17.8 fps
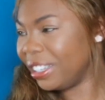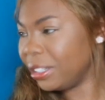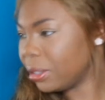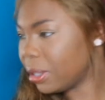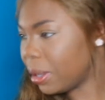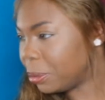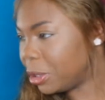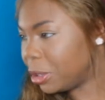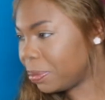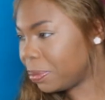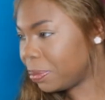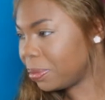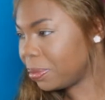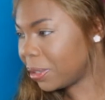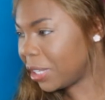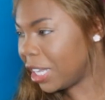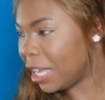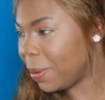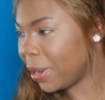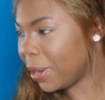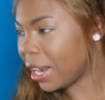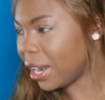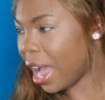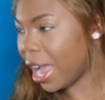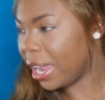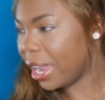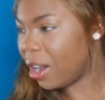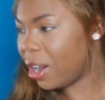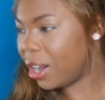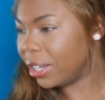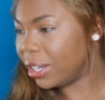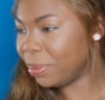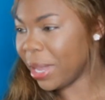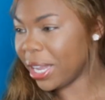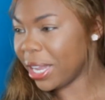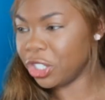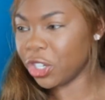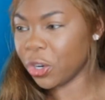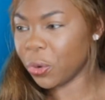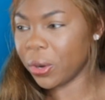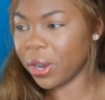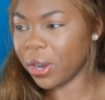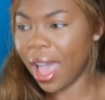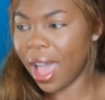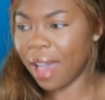I'm just keeping an eye on making sure we're not